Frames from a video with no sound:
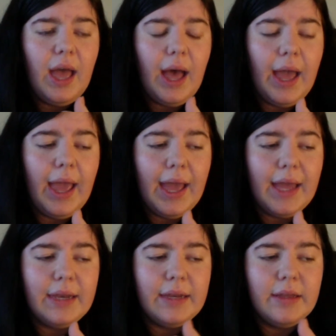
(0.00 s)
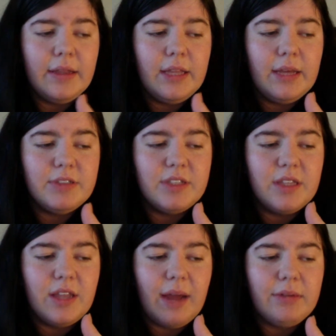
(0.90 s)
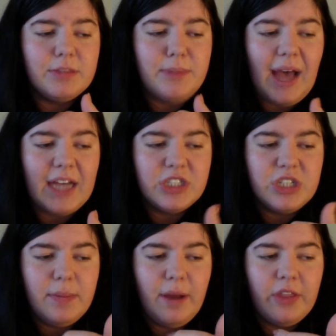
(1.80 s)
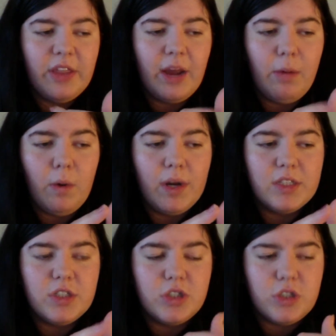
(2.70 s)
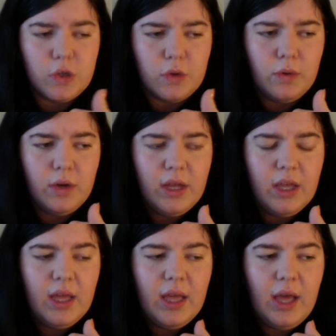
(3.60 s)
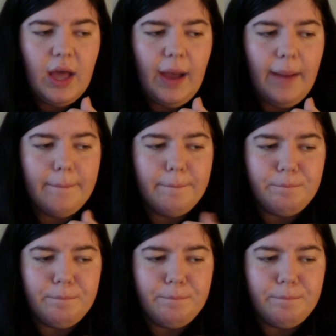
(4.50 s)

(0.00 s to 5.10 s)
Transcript: and it was something that I was passionate about and that I wanted to do. And